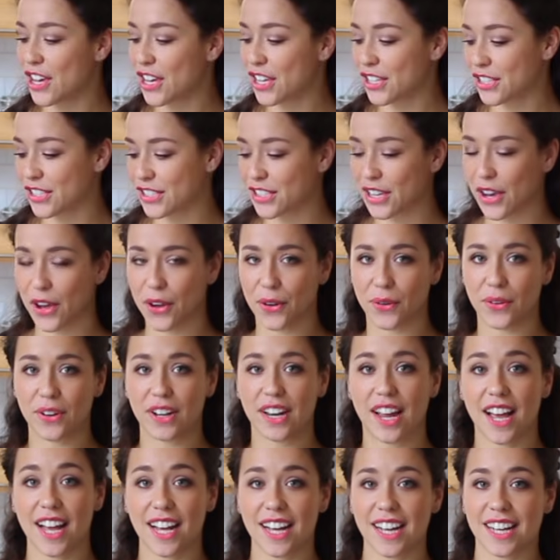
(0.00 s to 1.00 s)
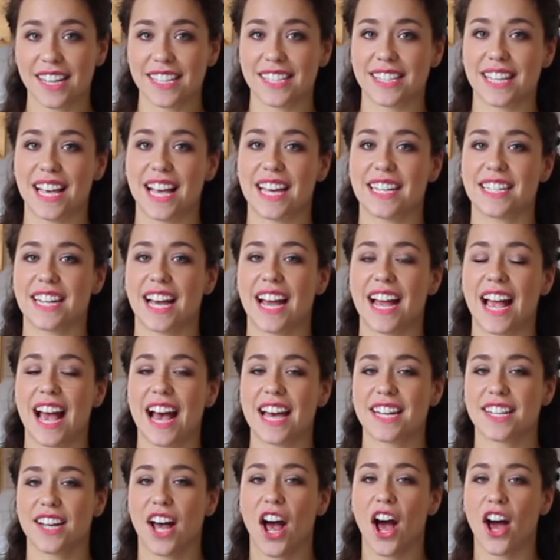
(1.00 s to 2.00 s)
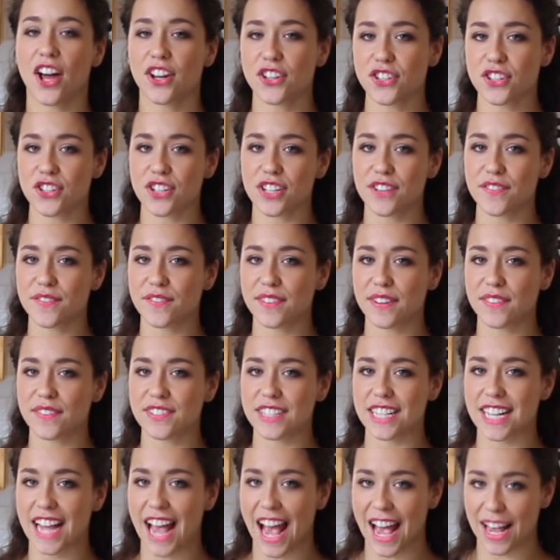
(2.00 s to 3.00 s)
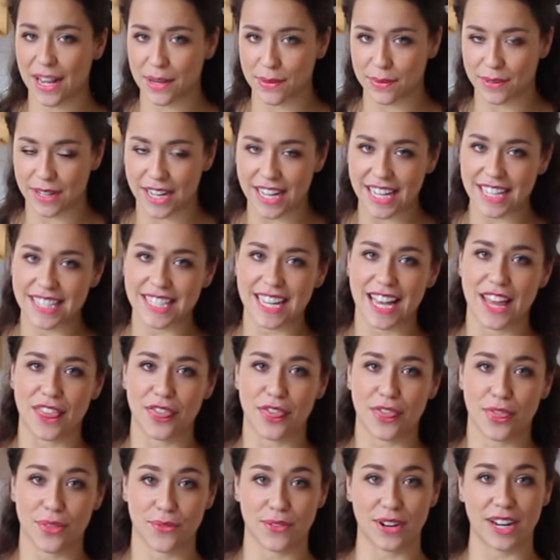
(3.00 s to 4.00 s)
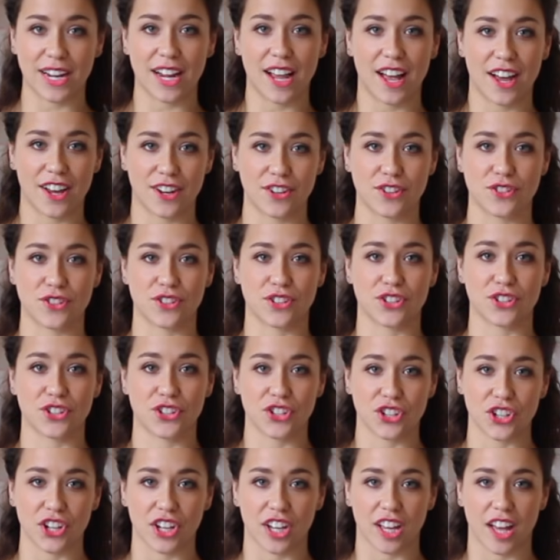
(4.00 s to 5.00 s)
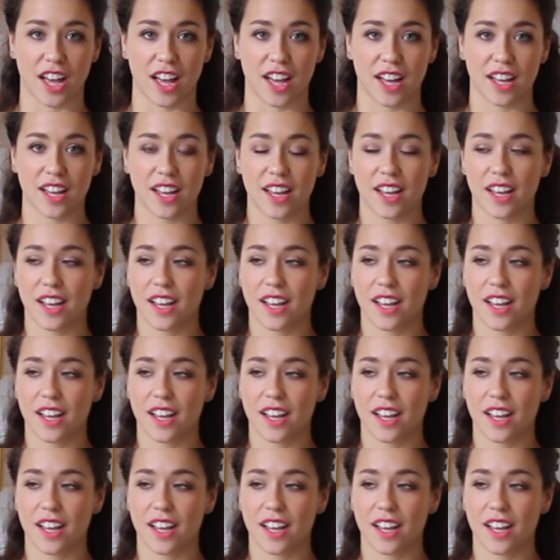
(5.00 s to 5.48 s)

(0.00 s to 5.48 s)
So, like I said, I had 150 egg whites and 300 sugar.